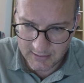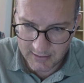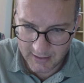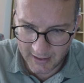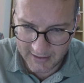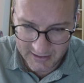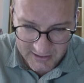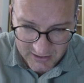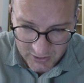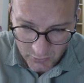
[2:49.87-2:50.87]
And this
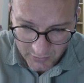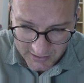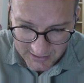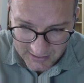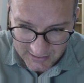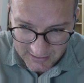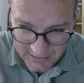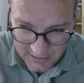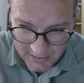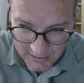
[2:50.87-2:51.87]
is Tuas?
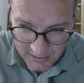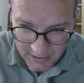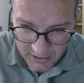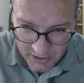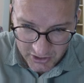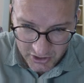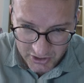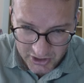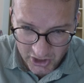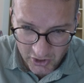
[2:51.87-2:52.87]
So
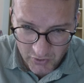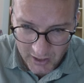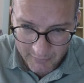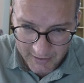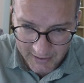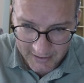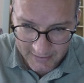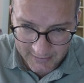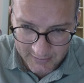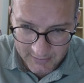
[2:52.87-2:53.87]
there's a queue coming
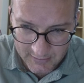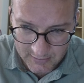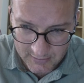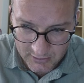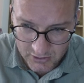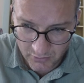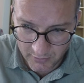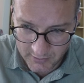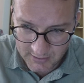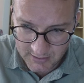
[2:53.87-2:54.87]
in to
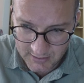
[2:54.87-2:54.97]
Tuas.